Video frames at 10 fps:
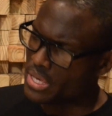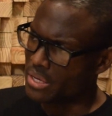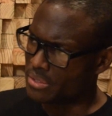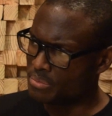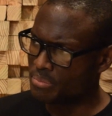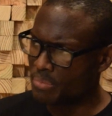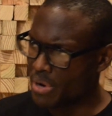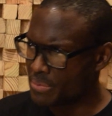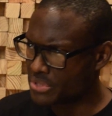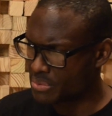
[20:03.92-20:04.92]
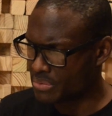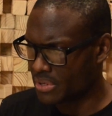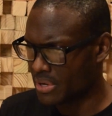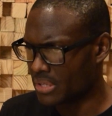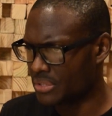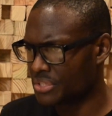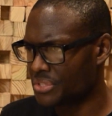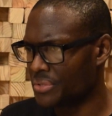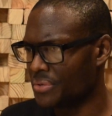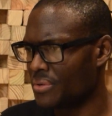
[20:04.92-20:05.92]
Yeah, Barbados Community College.
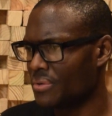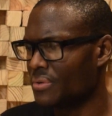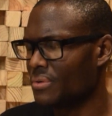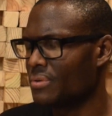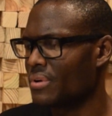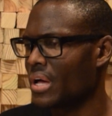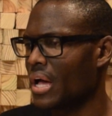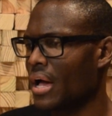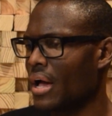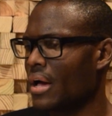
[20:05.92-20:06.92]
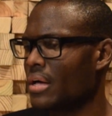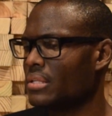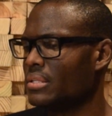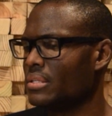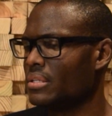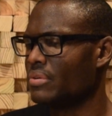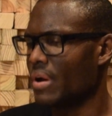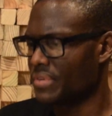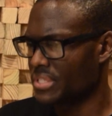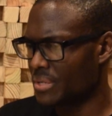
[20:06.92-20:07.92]
So the
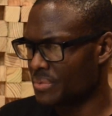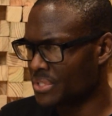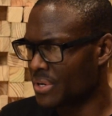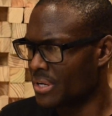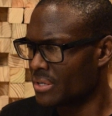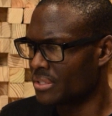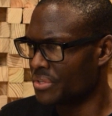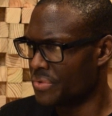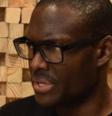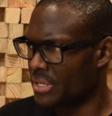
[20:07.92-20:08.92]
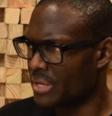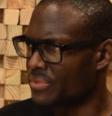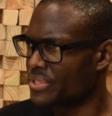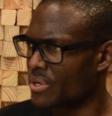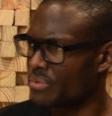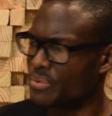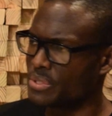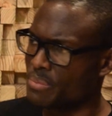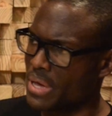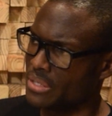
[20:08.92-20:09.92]
graphic design was our degree, and photography
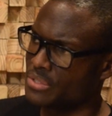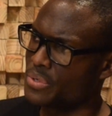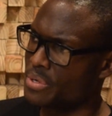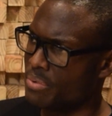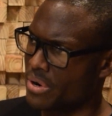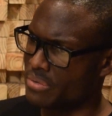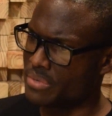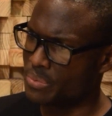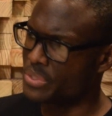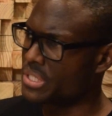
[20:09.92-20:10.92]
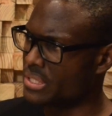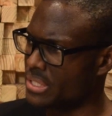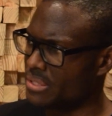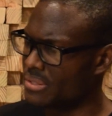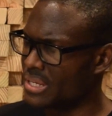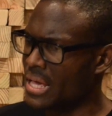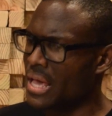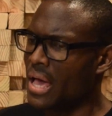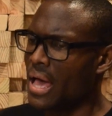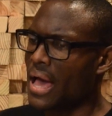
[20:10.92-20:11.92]
was a mandatory part of it, which I did,
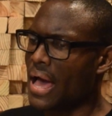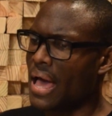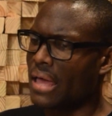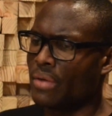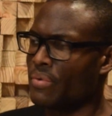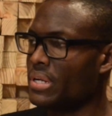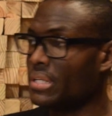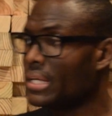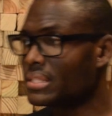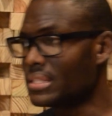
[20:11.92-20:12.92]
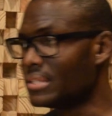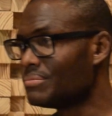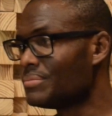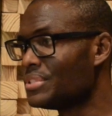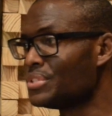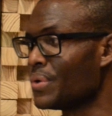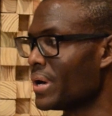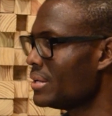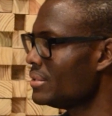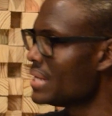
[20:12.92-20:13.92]
and I really liked it. So
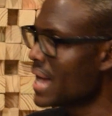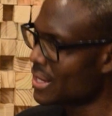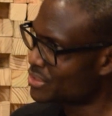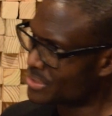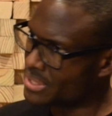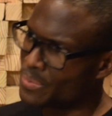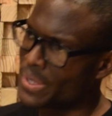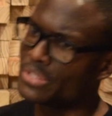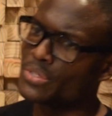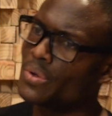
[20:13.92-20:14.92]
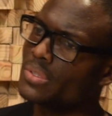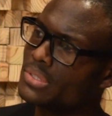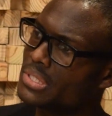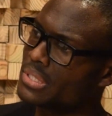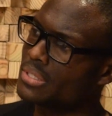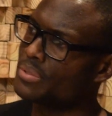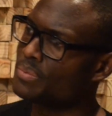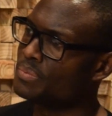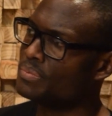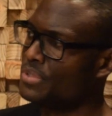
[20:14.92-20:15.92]
I naturally went on to
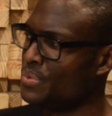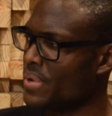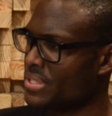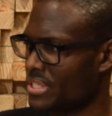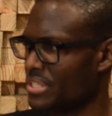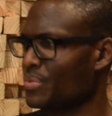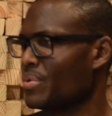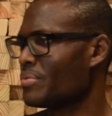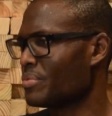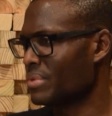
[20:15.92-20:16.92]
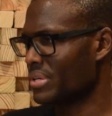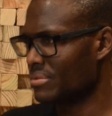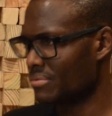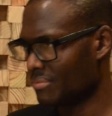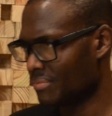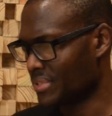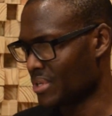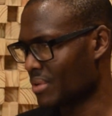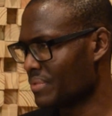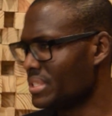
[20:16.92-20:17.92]
do assistant work for my
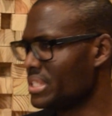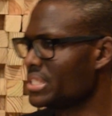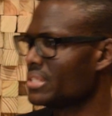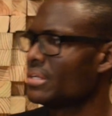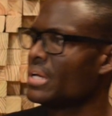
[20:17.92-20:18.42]
photography teacher,